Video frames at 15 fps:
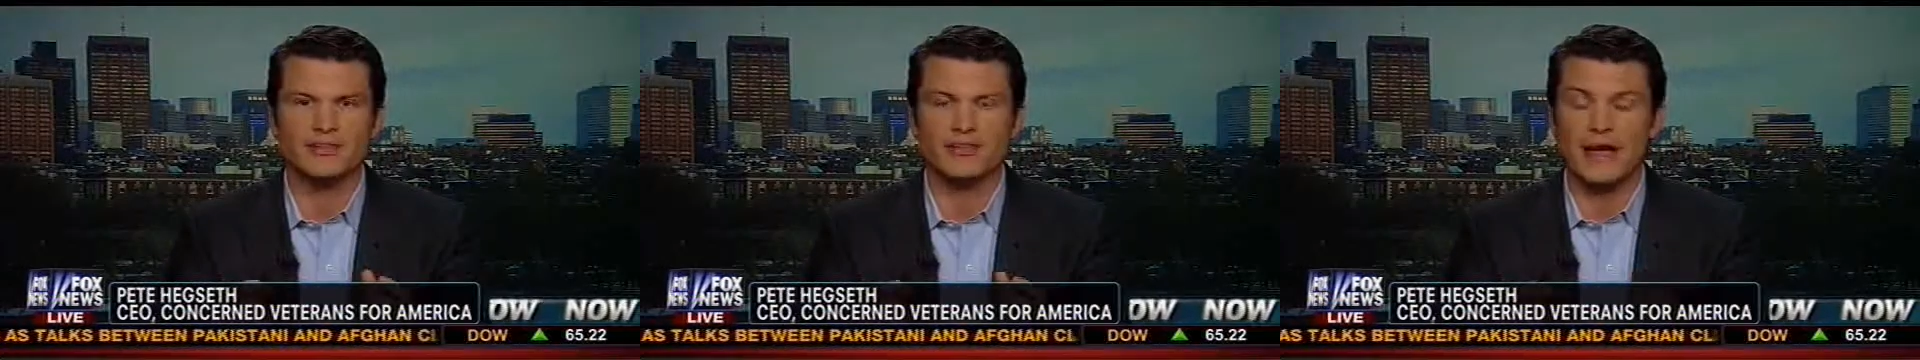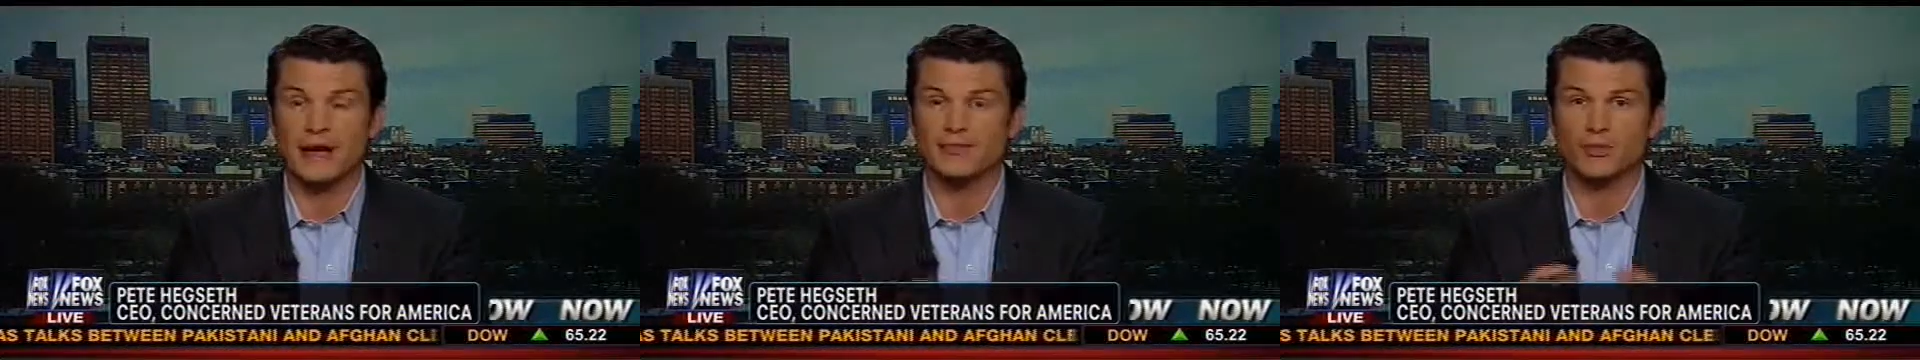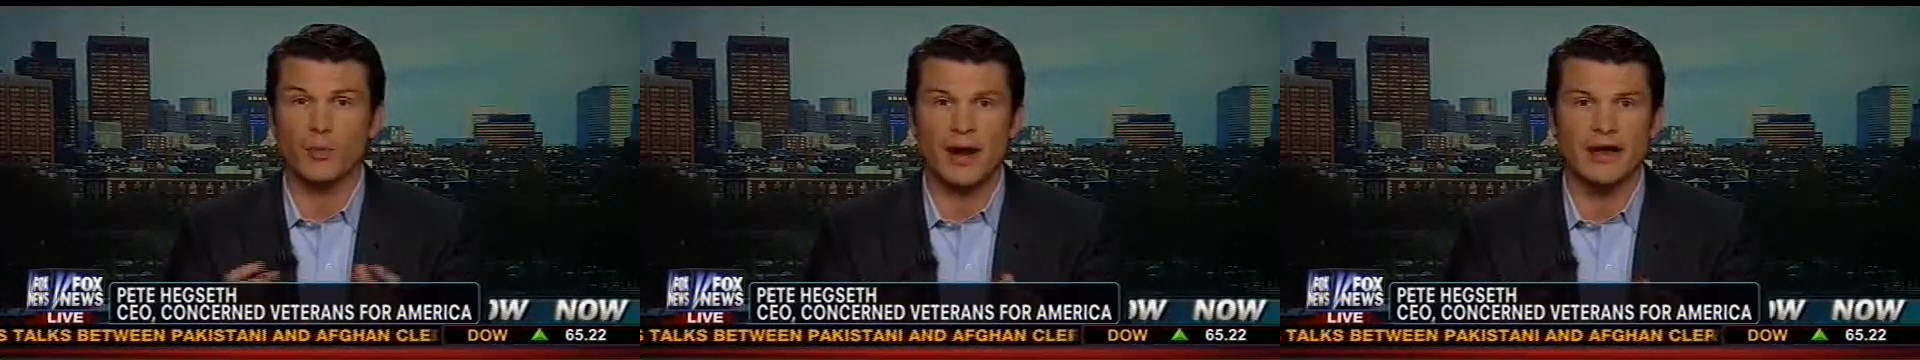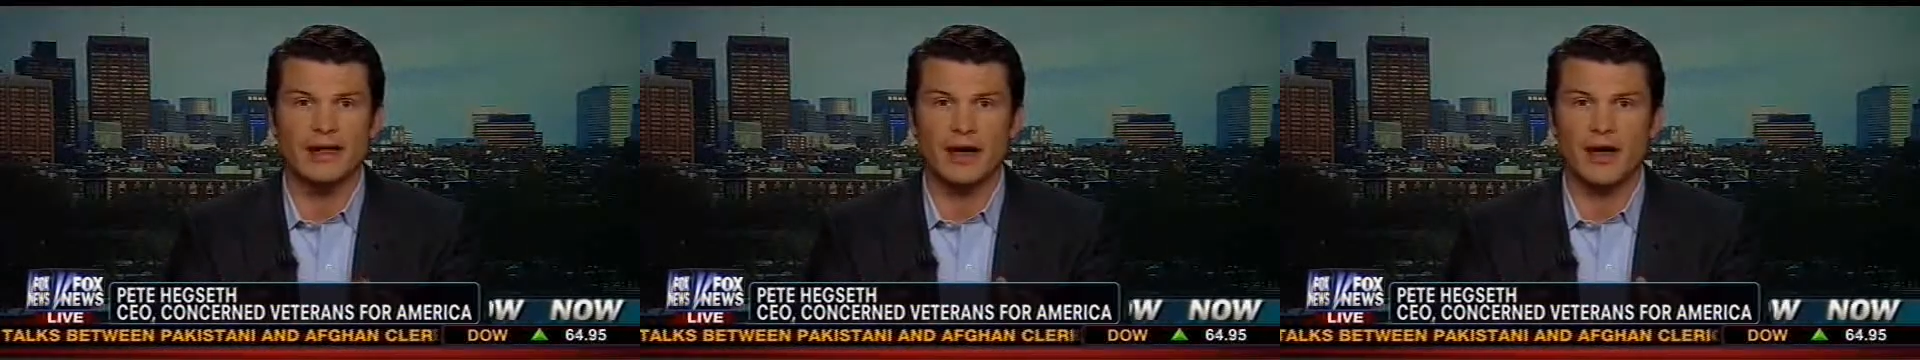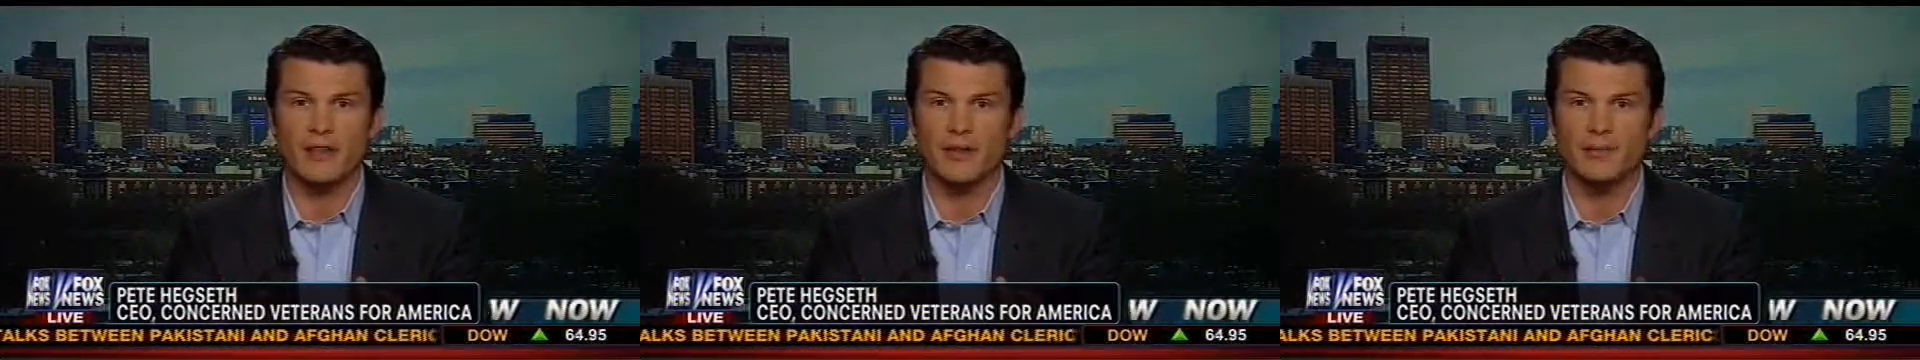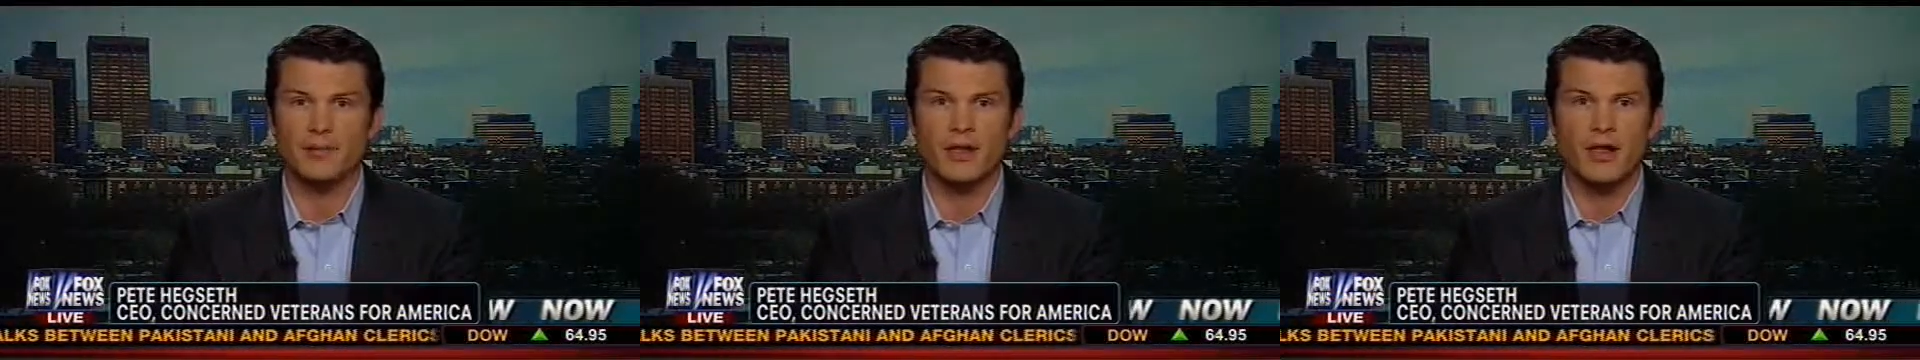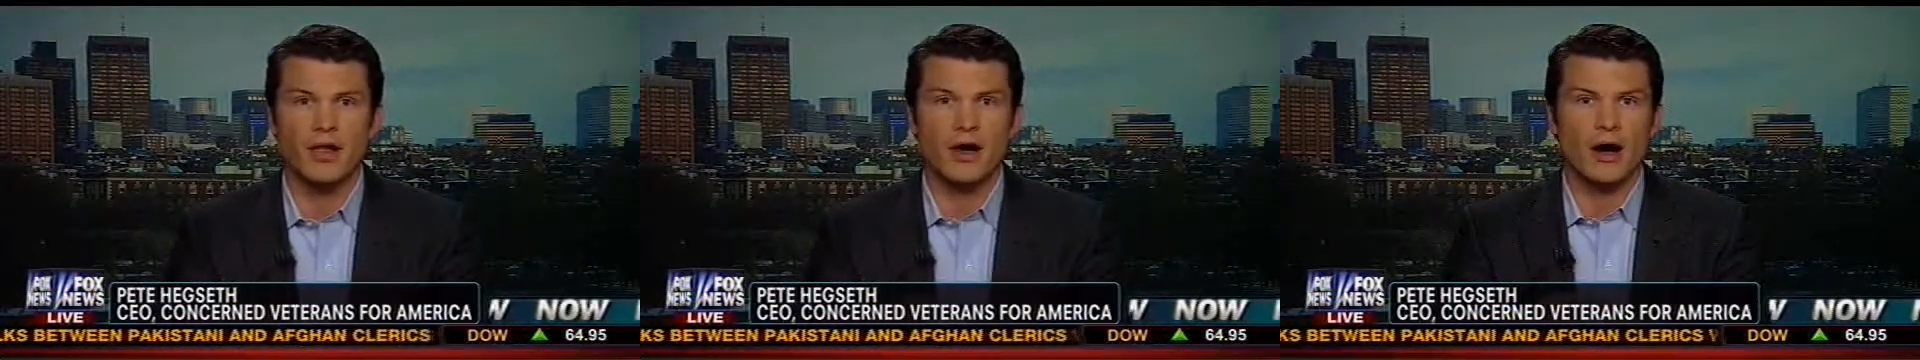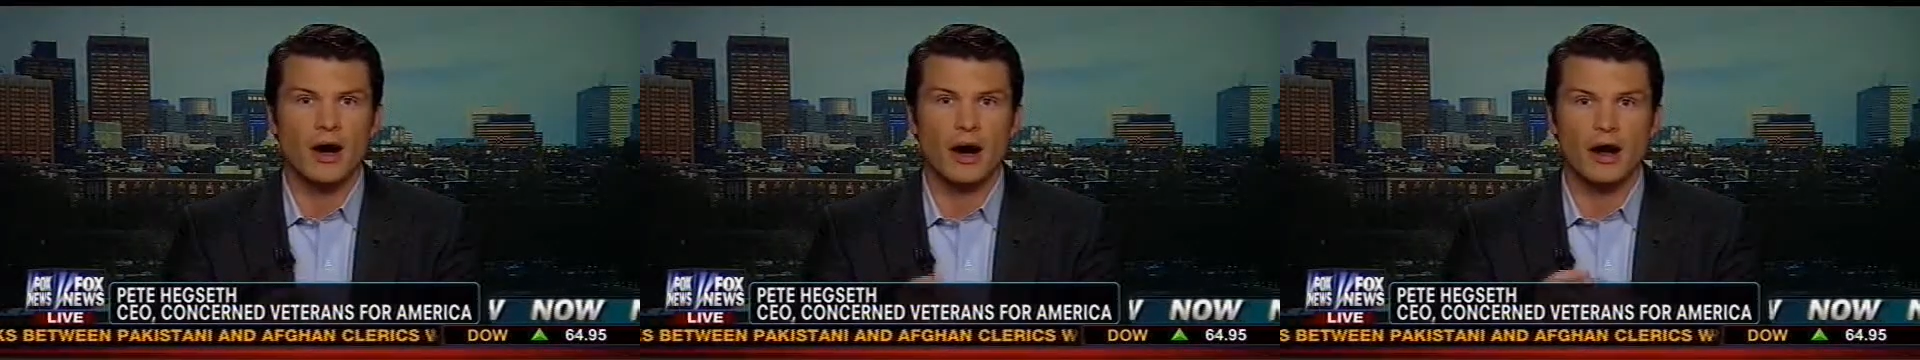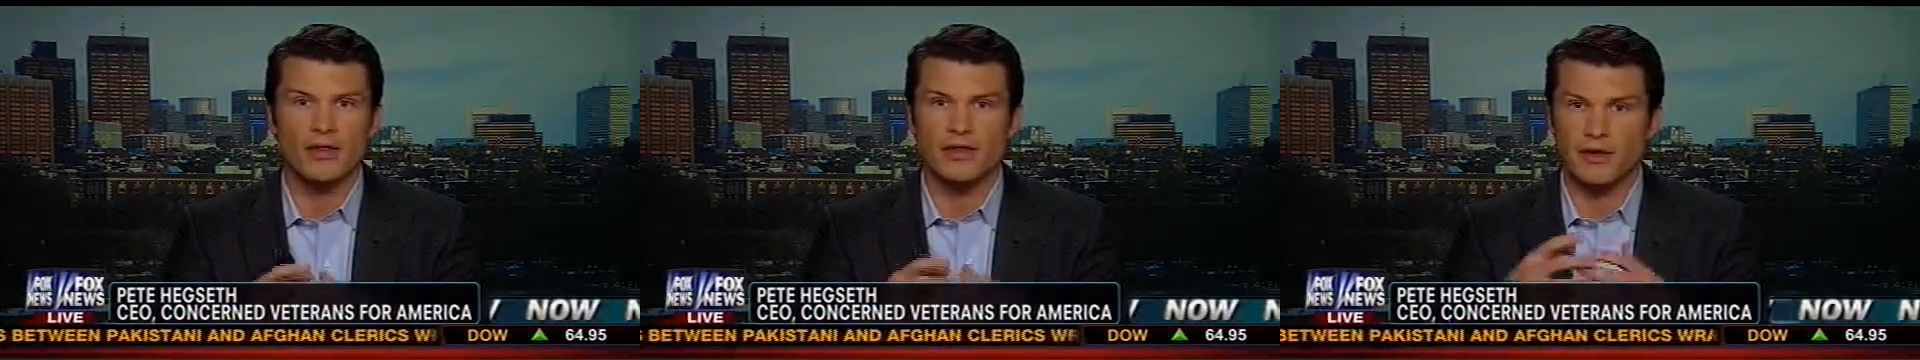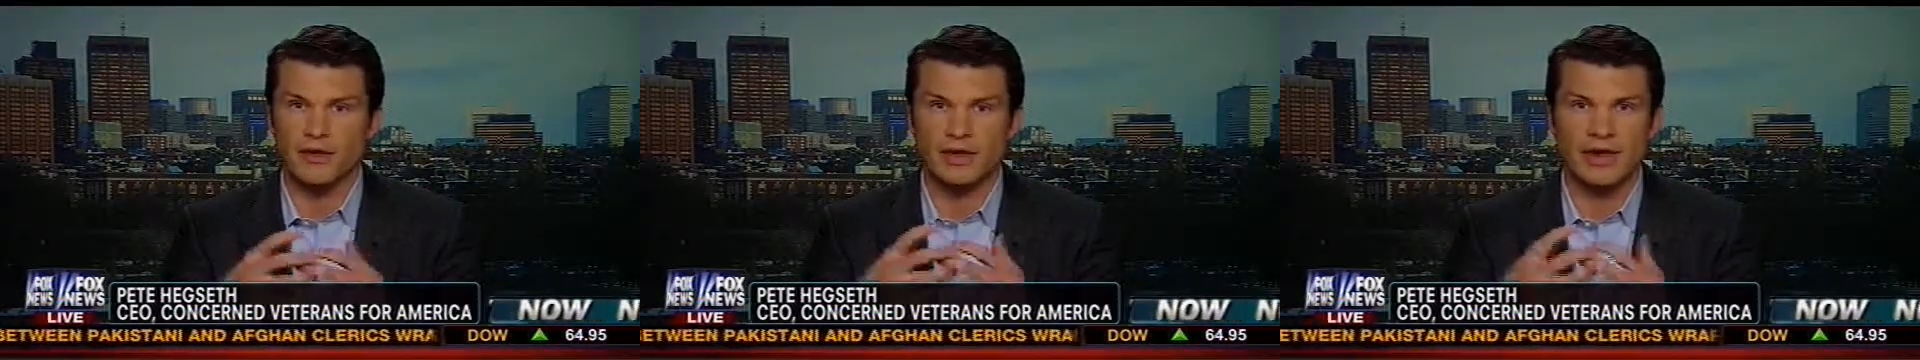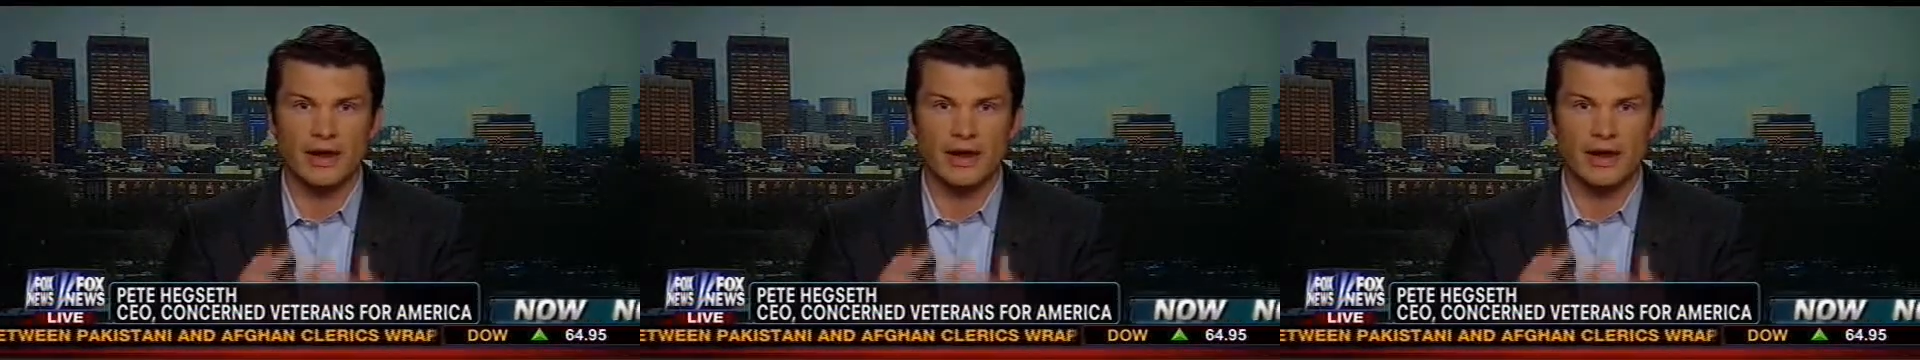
staffs waiting on them. They're